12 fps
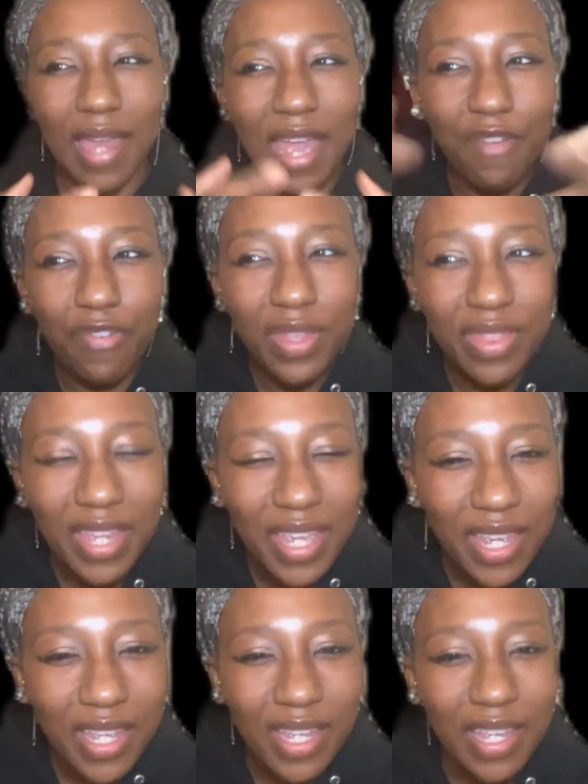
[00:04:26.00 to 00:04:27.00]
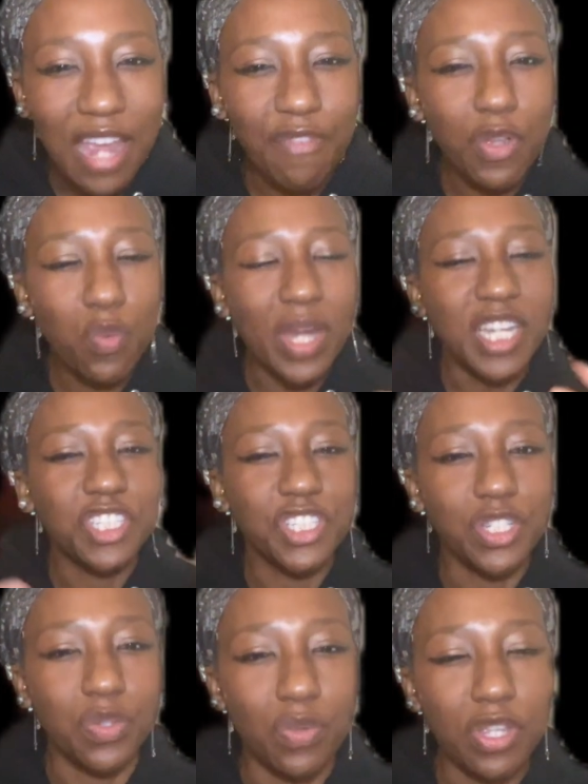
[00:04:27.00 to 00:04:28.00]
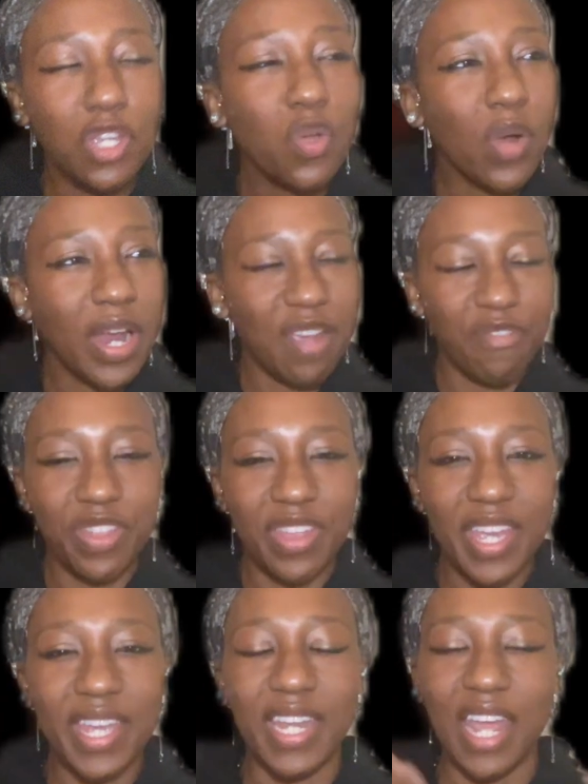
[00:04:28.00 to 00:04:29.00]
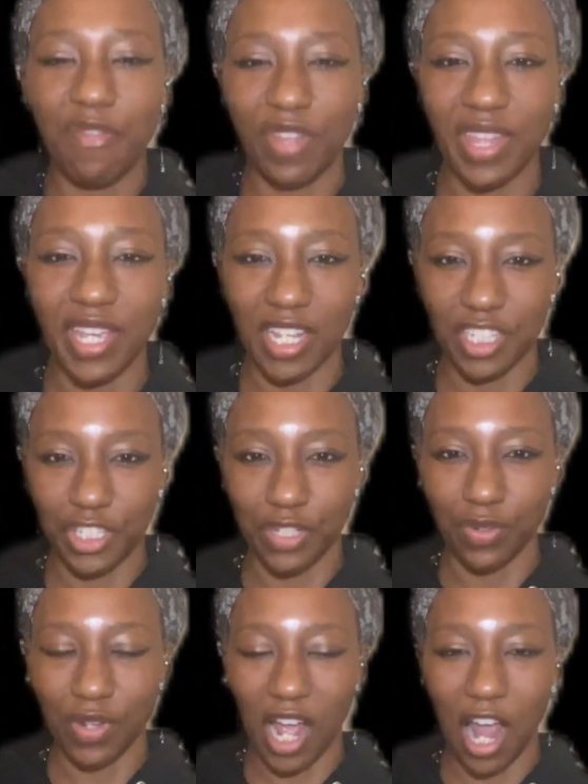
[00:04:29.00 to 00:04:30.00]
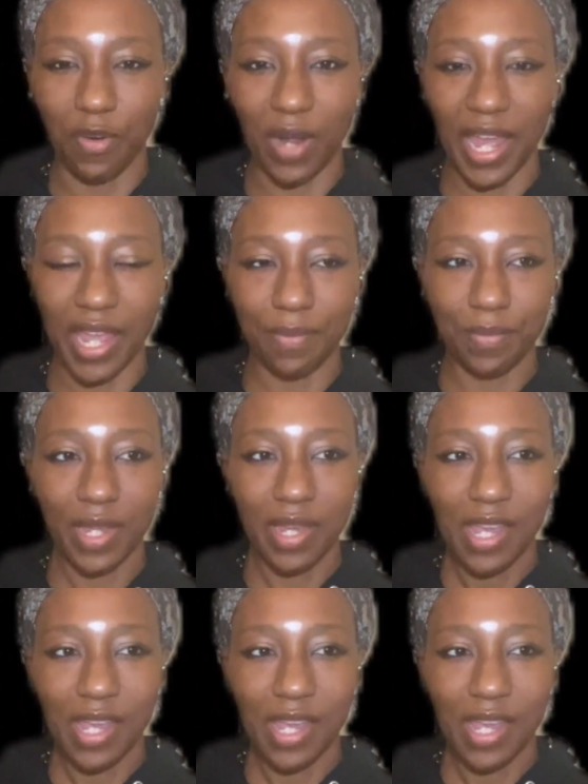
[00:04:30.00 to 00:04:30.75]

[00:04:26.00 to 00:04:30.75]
everyone is you. You are everything and everything is you. All right.